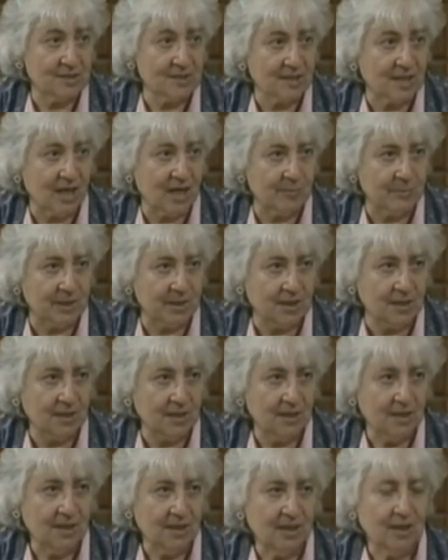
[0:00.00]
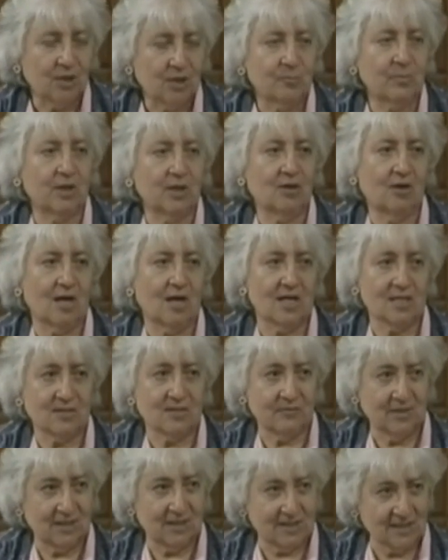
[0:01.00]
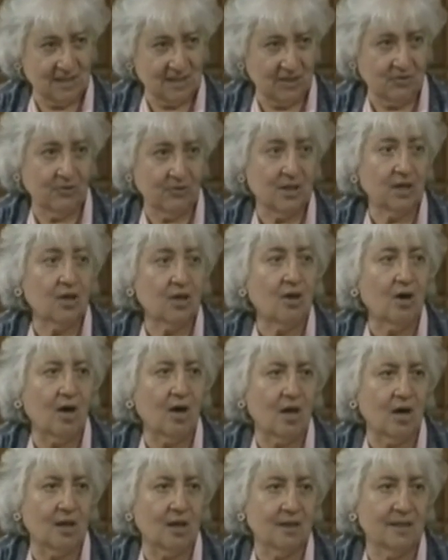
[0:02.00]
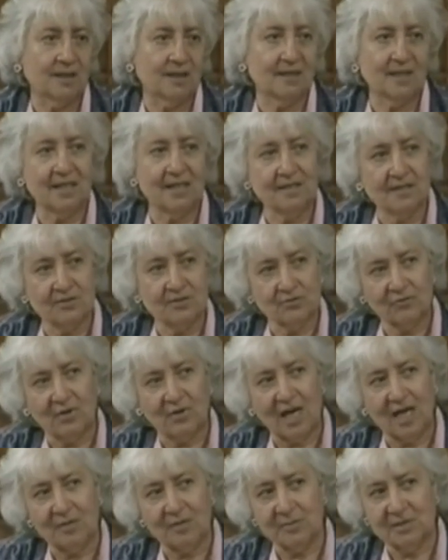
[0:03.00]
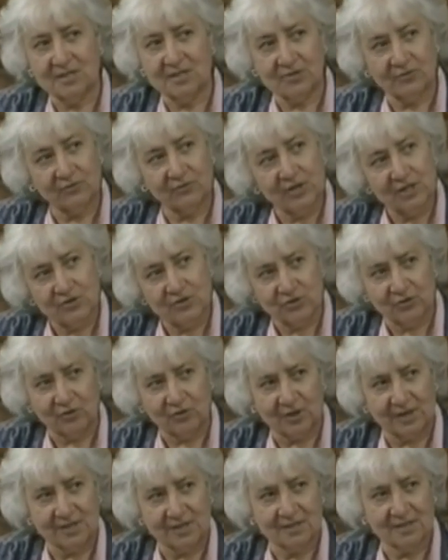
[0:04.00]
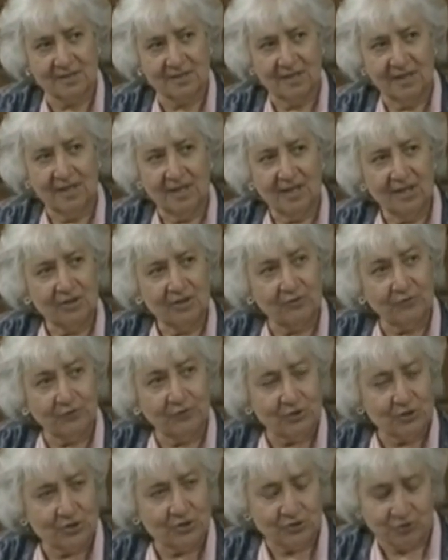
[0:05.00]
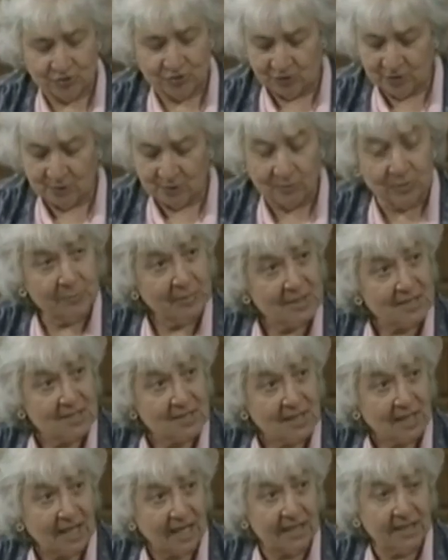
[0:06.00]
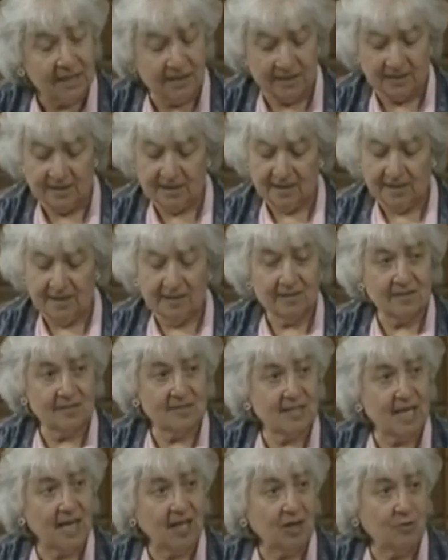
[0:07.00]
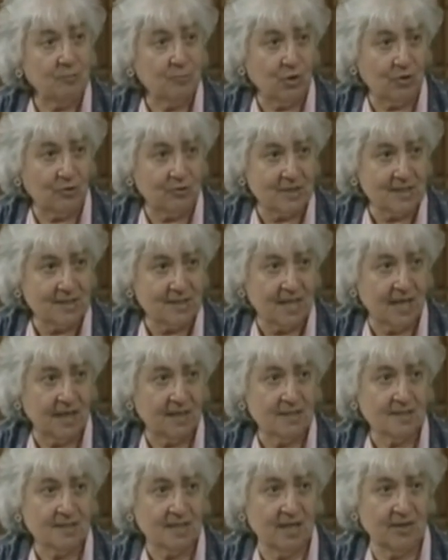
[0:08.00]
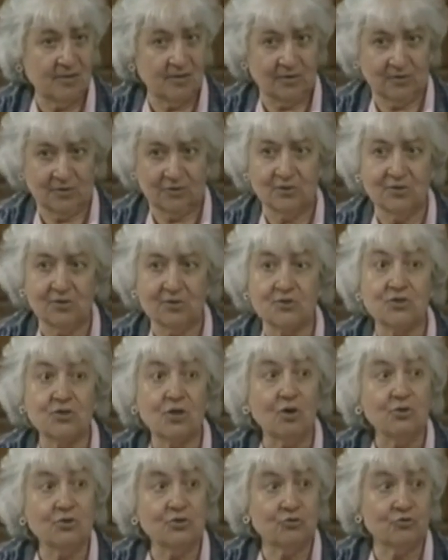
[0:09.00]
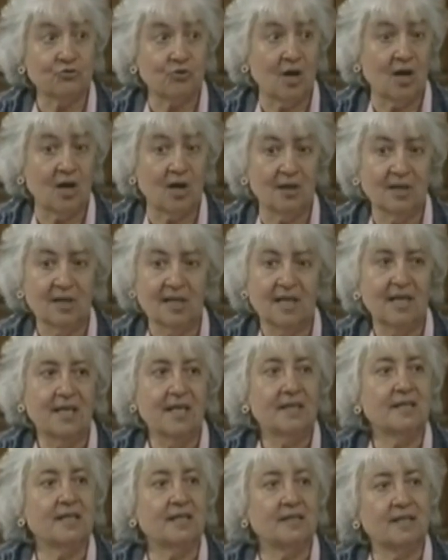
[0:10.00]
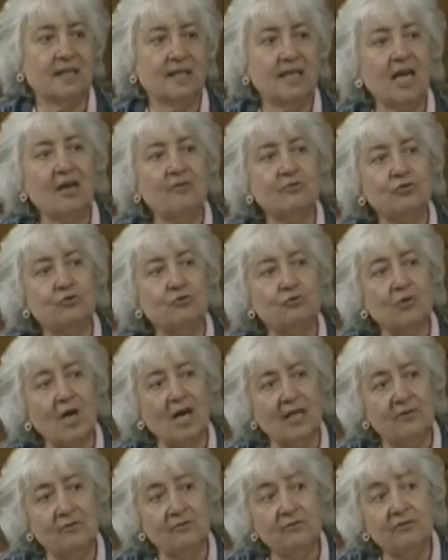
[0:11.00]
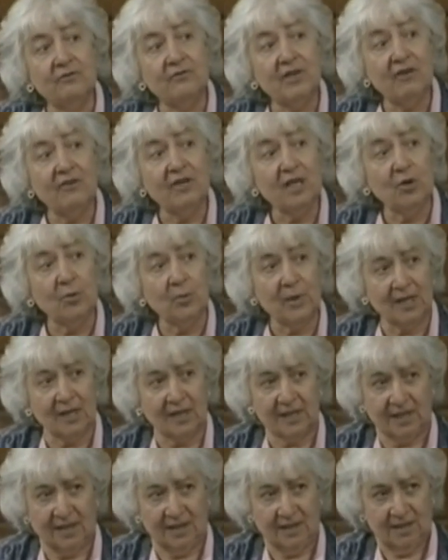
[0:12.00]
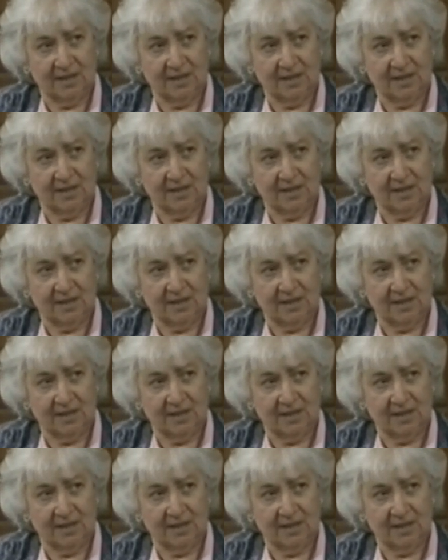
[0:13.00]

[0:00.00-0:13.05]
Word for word: coming because of an interior call that they described as three joys. The first joy would be slight, the second more intense, and the third so strong that they'd have to run very quickly